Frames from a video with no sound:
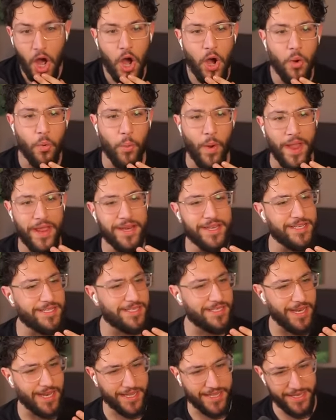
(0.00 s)
Wait a
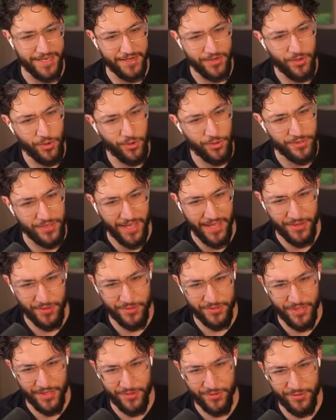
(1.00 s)
second. Hold on,
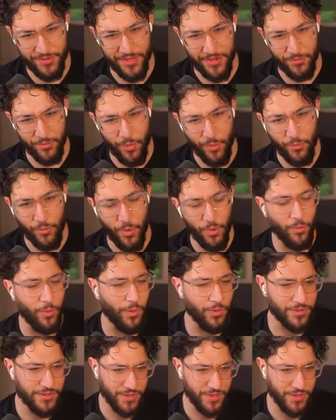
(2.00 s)
hold on, hold on. Whoa, whoa, whoa.